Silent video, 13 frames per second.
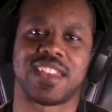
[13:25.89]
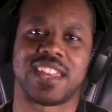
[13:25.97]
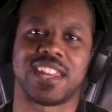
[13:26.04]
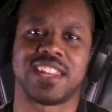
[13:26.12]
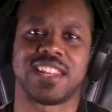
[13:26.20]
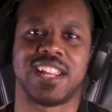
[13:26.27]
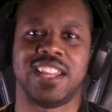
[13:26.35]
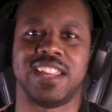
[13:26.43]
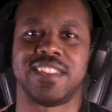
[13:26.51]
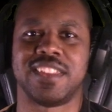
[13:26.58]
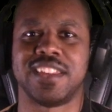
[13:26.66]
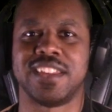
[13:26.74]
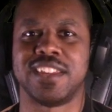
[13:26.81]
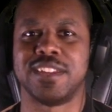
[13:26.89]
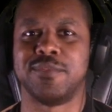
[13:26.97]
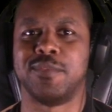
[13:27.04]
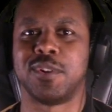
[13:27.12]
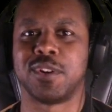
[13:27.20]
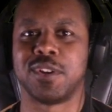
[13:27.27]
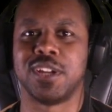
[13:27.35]
I love the
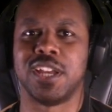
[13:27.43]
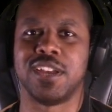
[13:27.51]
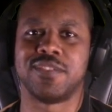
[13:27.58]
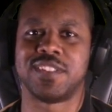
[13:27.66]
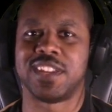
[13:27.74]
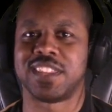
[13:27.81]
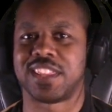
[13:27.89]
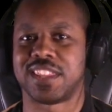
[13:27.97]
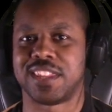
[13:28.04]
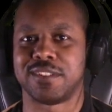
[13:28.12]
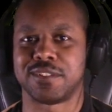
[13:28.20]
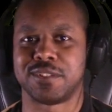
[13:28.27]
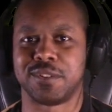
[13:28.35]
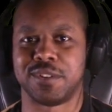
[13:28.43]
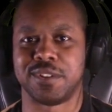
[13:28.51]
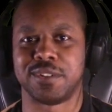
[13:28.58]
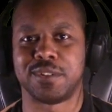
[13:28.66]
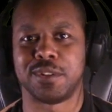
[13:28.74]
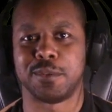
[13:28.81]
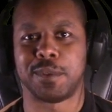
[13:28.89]
more update that they are showing
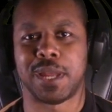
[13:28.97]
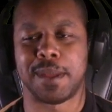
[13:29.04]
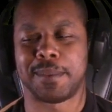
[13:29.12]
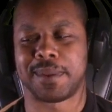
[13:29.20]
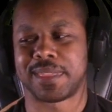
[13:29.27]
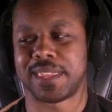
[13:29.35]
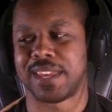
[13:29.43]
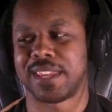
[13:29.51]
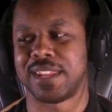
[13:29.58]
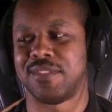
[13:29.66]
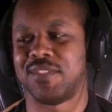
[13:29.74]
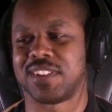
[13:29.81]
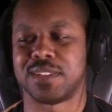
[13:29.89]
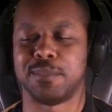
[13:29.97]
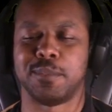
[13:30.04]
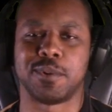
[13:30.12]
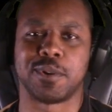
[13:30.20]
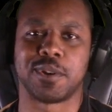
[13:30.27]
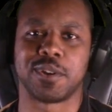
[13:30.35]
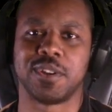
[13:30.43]
to the public. That it makes it
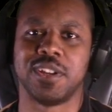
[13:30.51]
more